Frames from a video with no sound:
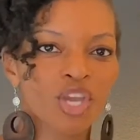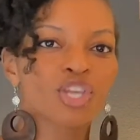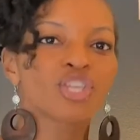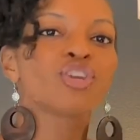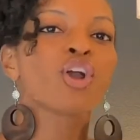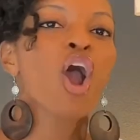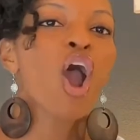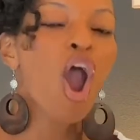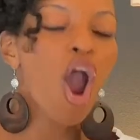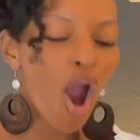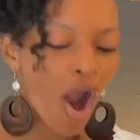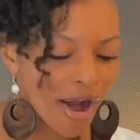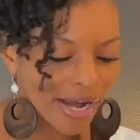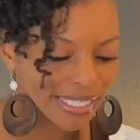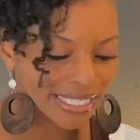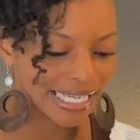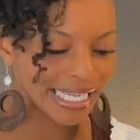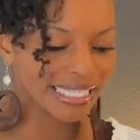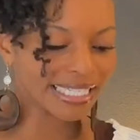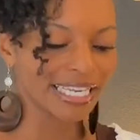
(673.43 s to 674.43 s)
Your
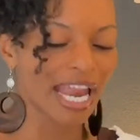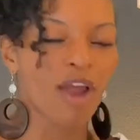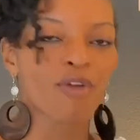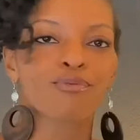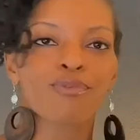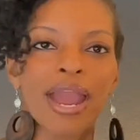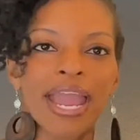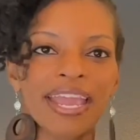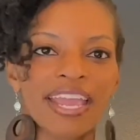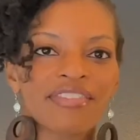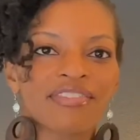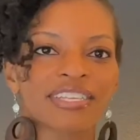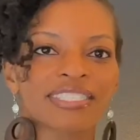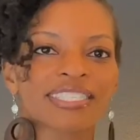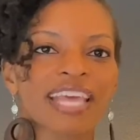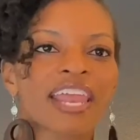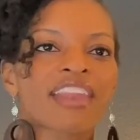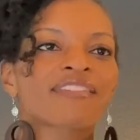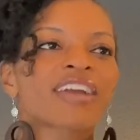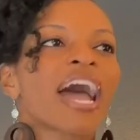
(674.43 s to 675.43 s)
heart is not right in the
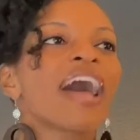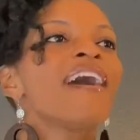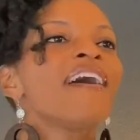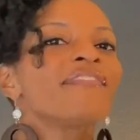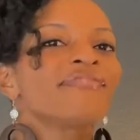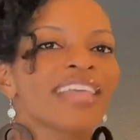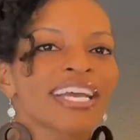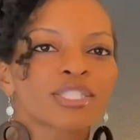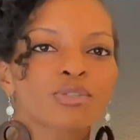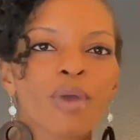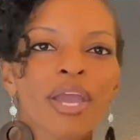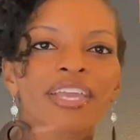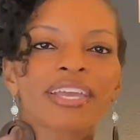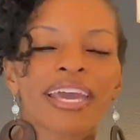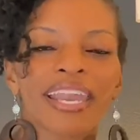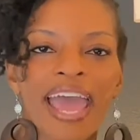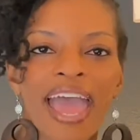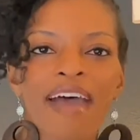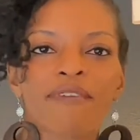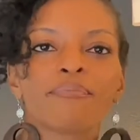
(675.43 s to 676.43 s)
sight of God. That's why you
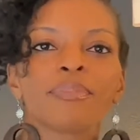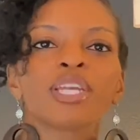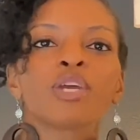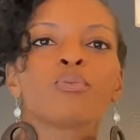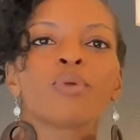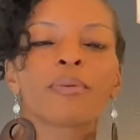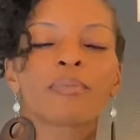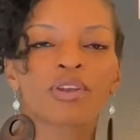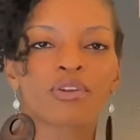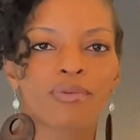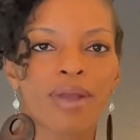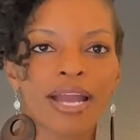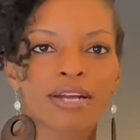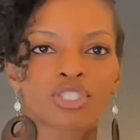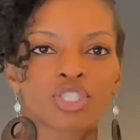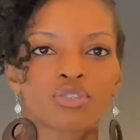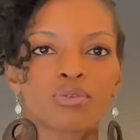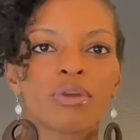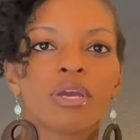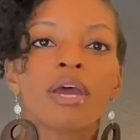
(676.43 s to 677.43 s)
got to have men and women
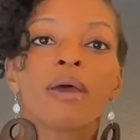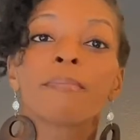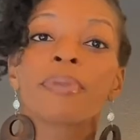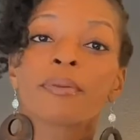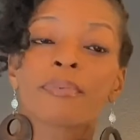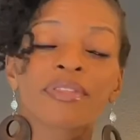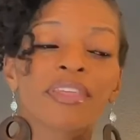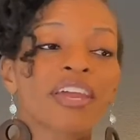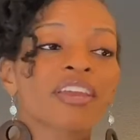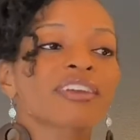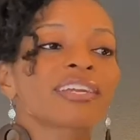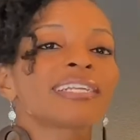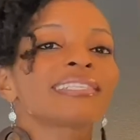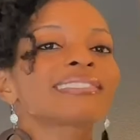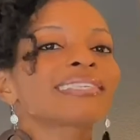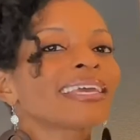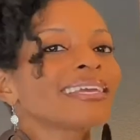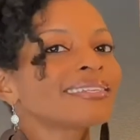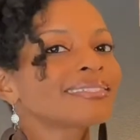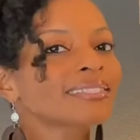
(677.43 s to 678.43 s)
around you. People that are going to
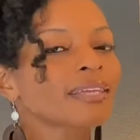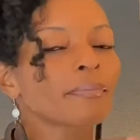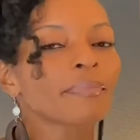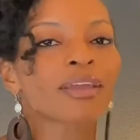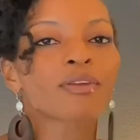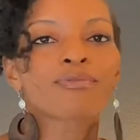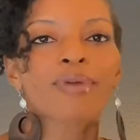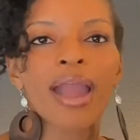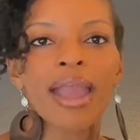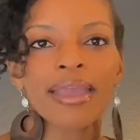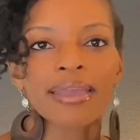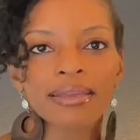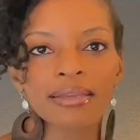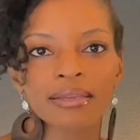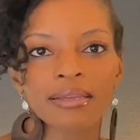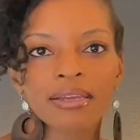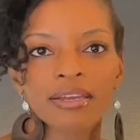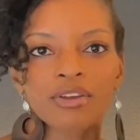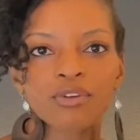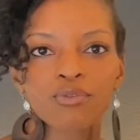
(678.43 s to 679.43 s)
say something ain't right,
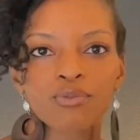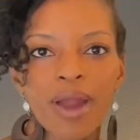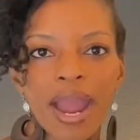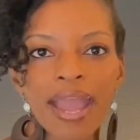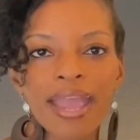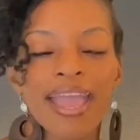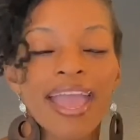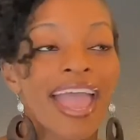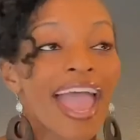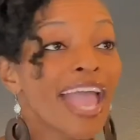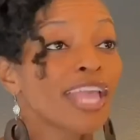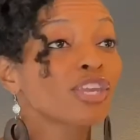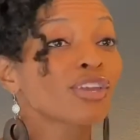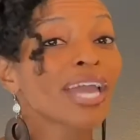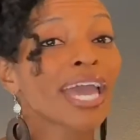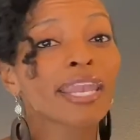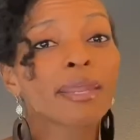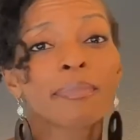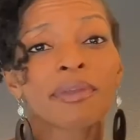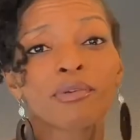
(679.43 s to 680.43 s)
right? And you
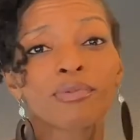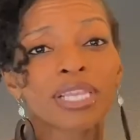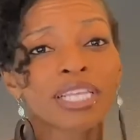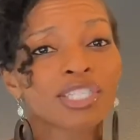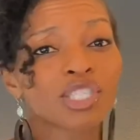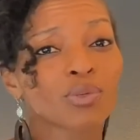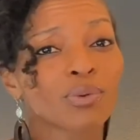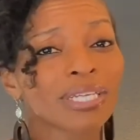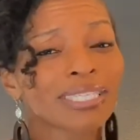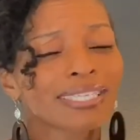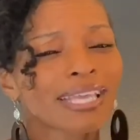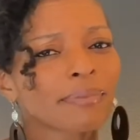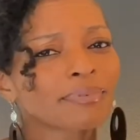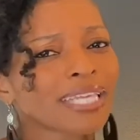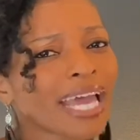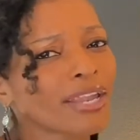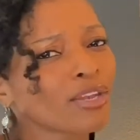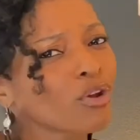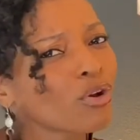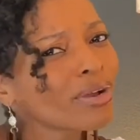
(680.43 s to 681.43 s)
got to be willing to accept
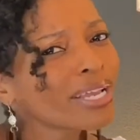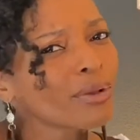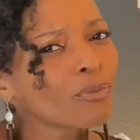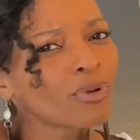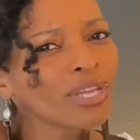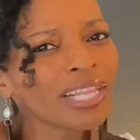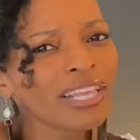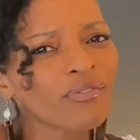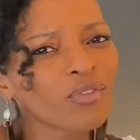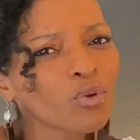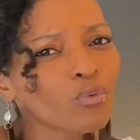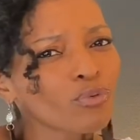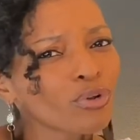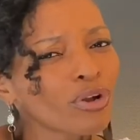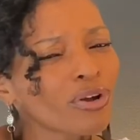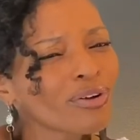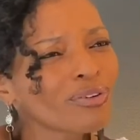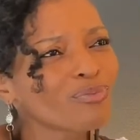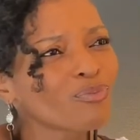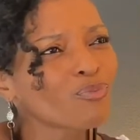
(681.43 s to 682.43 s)
it. I know we live in a
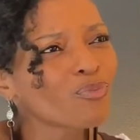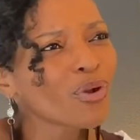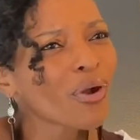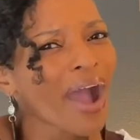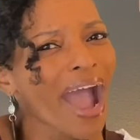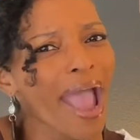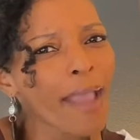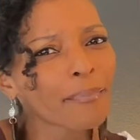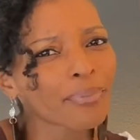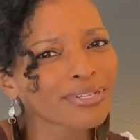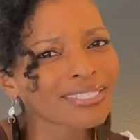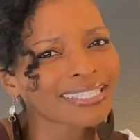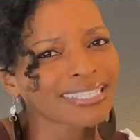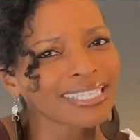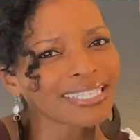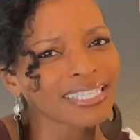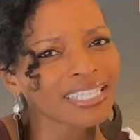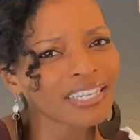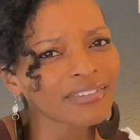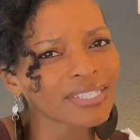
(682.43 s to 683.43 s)
real, real
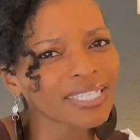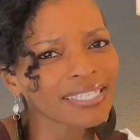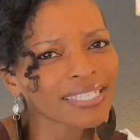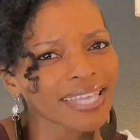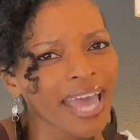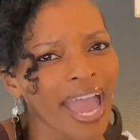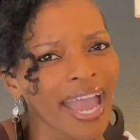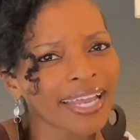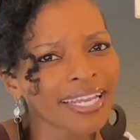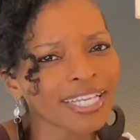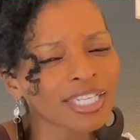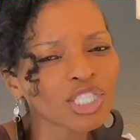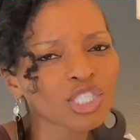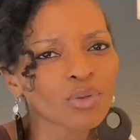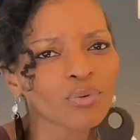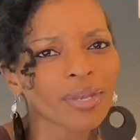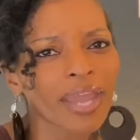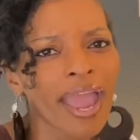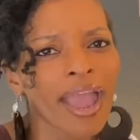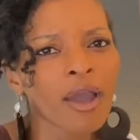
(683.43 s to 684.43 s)
hypersensitive society.
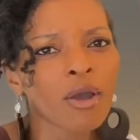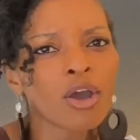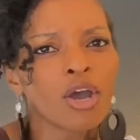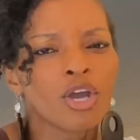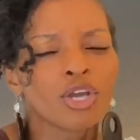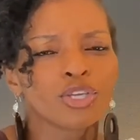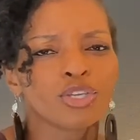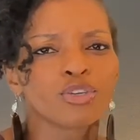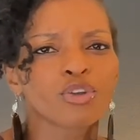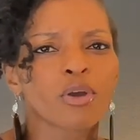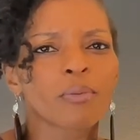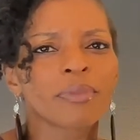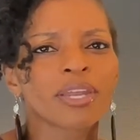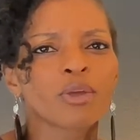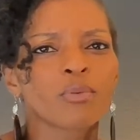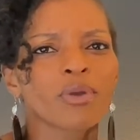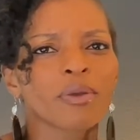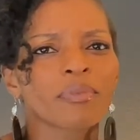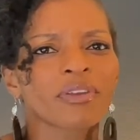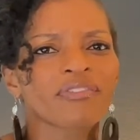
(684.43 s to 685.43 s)
So now, you know, men
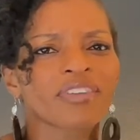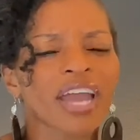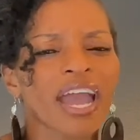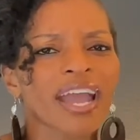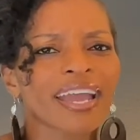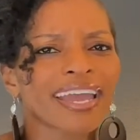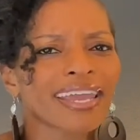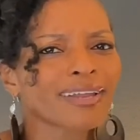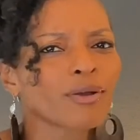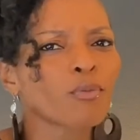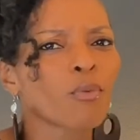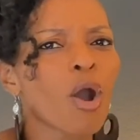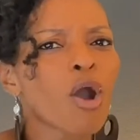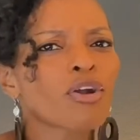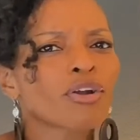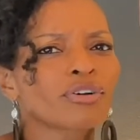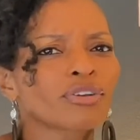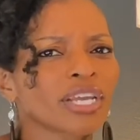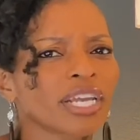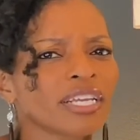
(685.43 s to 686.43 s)
and women of God got to
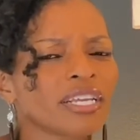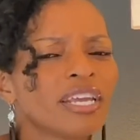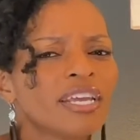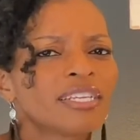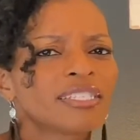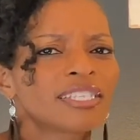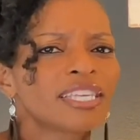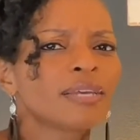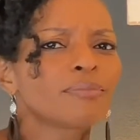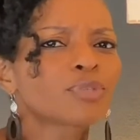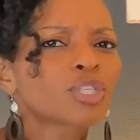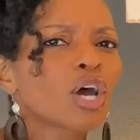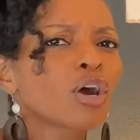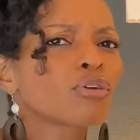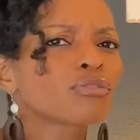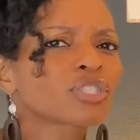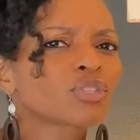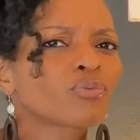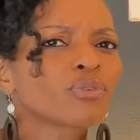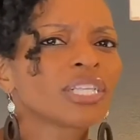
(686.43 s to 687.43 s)
walk on their
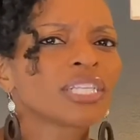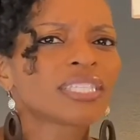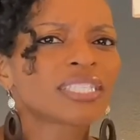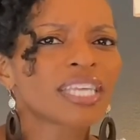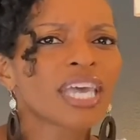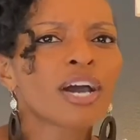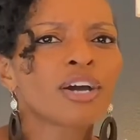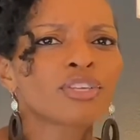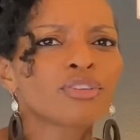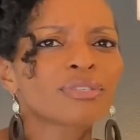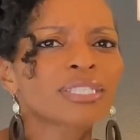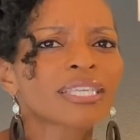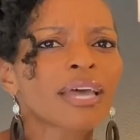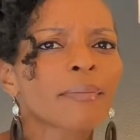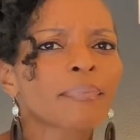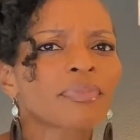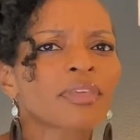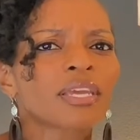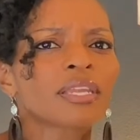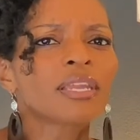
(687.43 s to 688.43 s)
tiptoes to really tell you
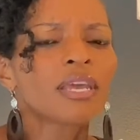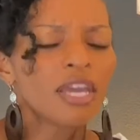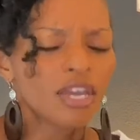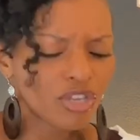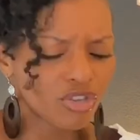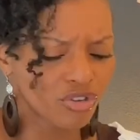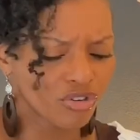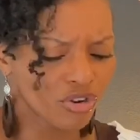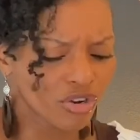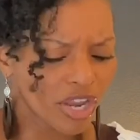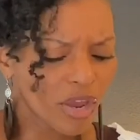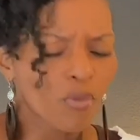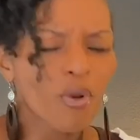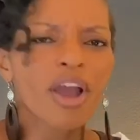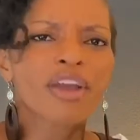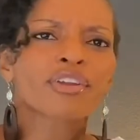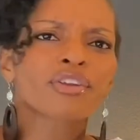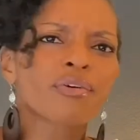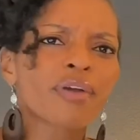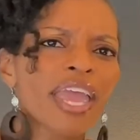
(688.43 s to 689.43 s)
something. You know, they're
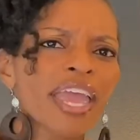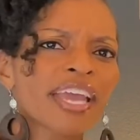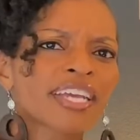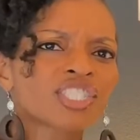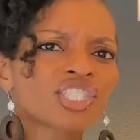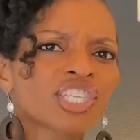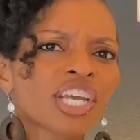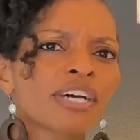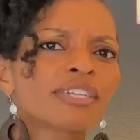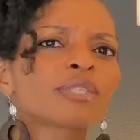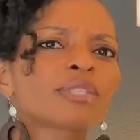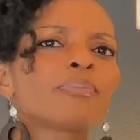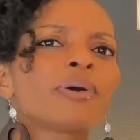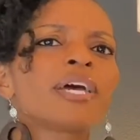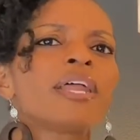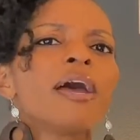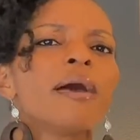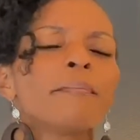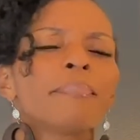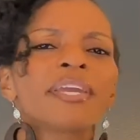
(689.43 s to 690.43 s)
walking on eggshells.
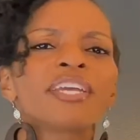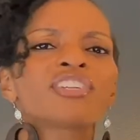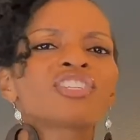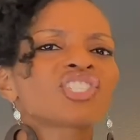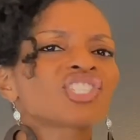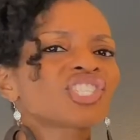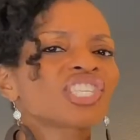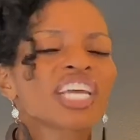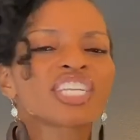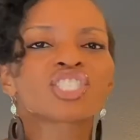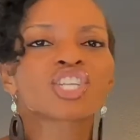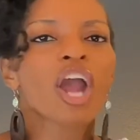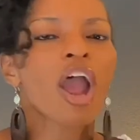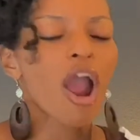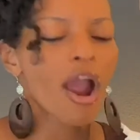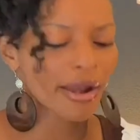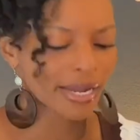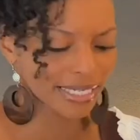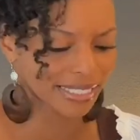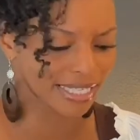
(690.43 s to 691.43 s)
But Peter just said, your
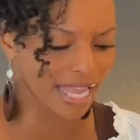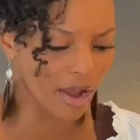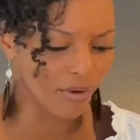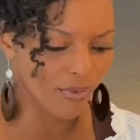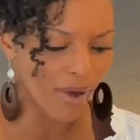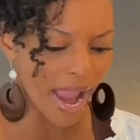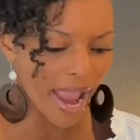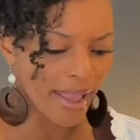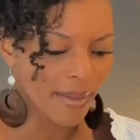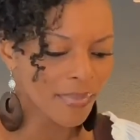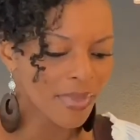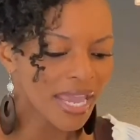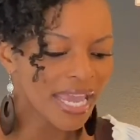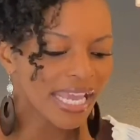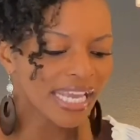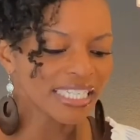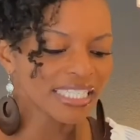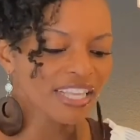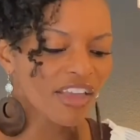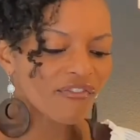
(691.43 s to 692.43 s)
heart is not right.
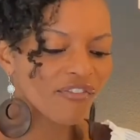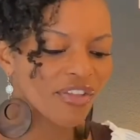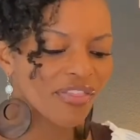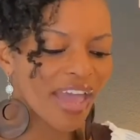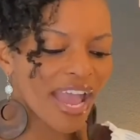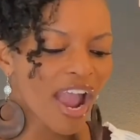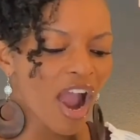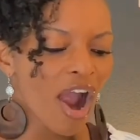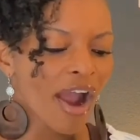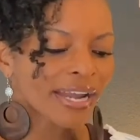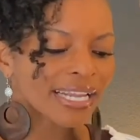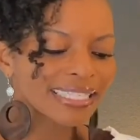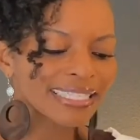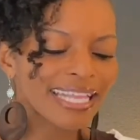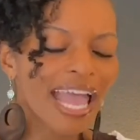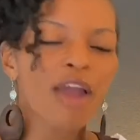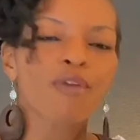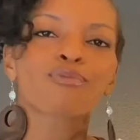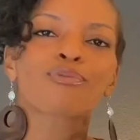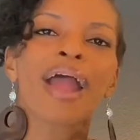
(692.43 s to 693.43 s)
He said, for thy heart is
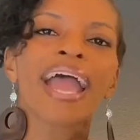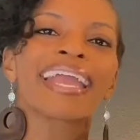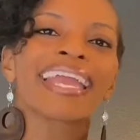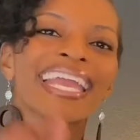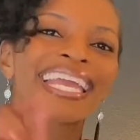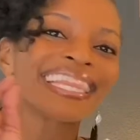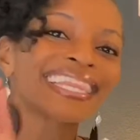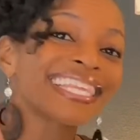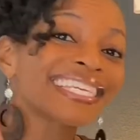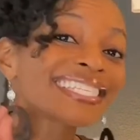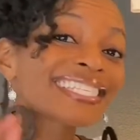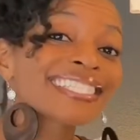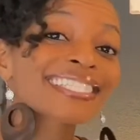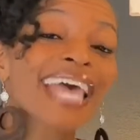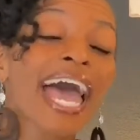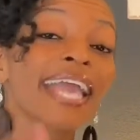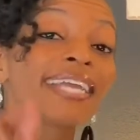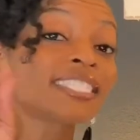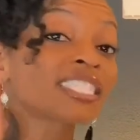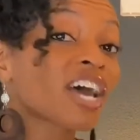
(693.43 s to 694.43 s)
not right in the
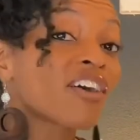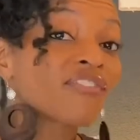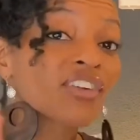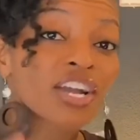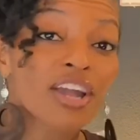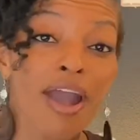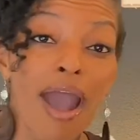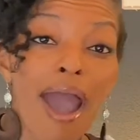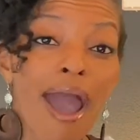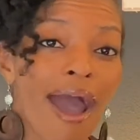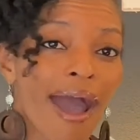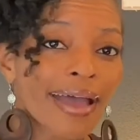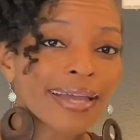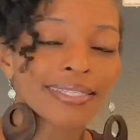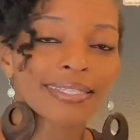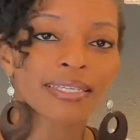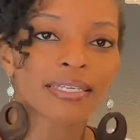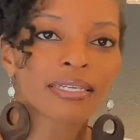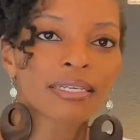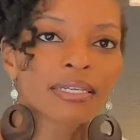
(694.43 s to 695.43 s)
sight of God.
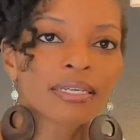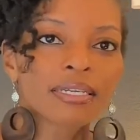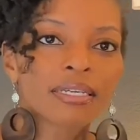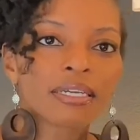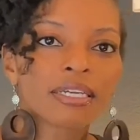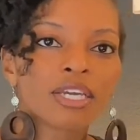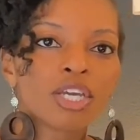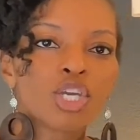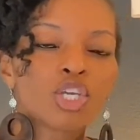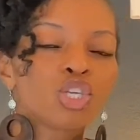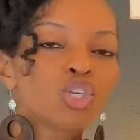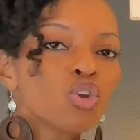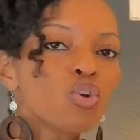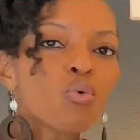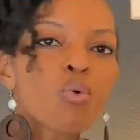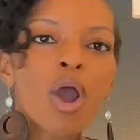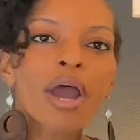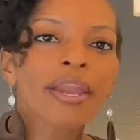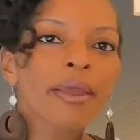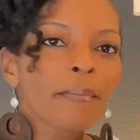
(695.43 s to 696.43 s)

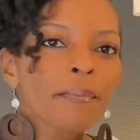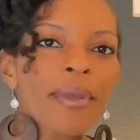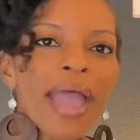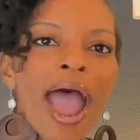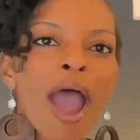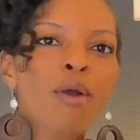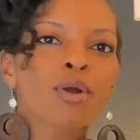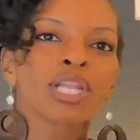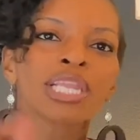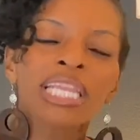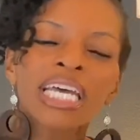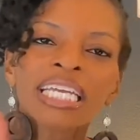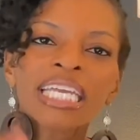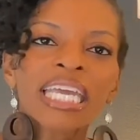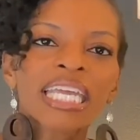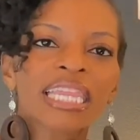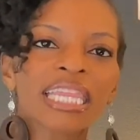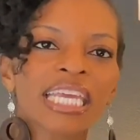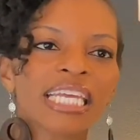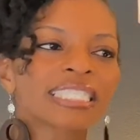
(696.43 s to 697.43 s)
You want a power. Look
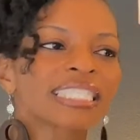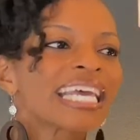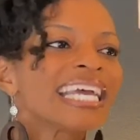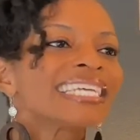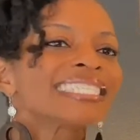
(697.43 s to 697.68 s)
at this.